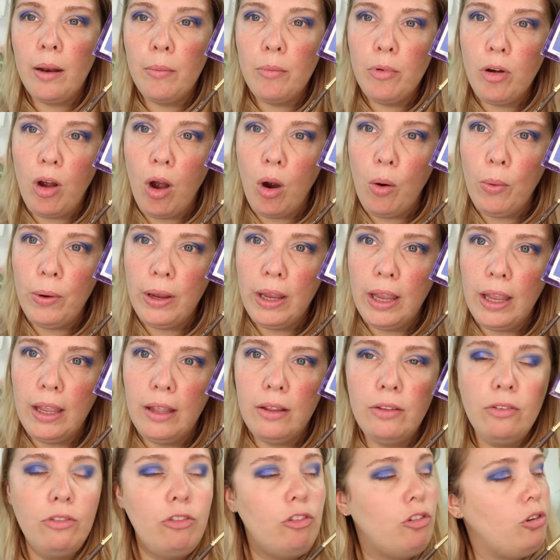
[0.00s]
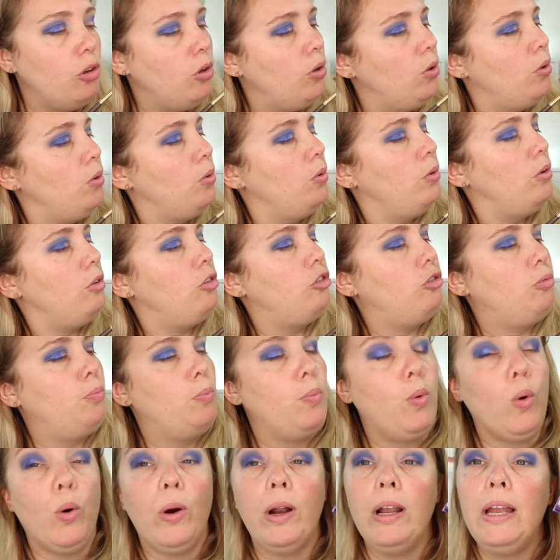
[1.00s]
I'm going into
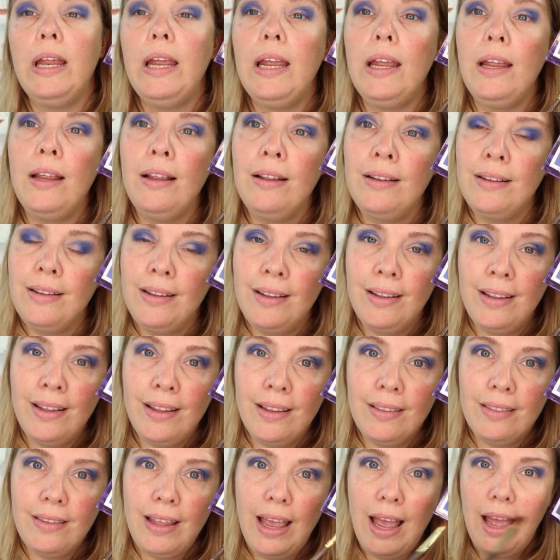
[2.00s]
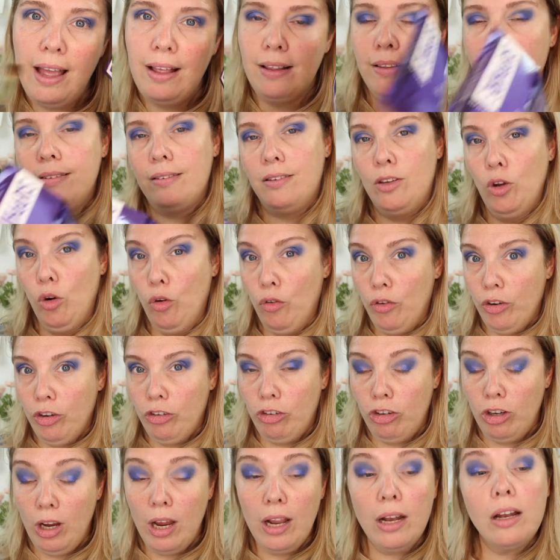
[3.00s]
Sporty, that silver
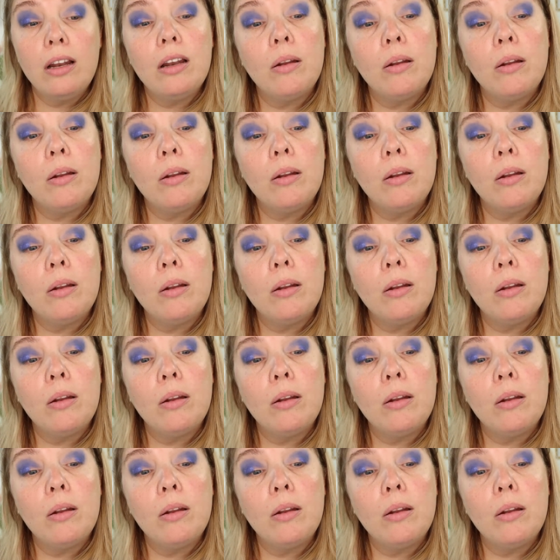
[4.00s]
shade.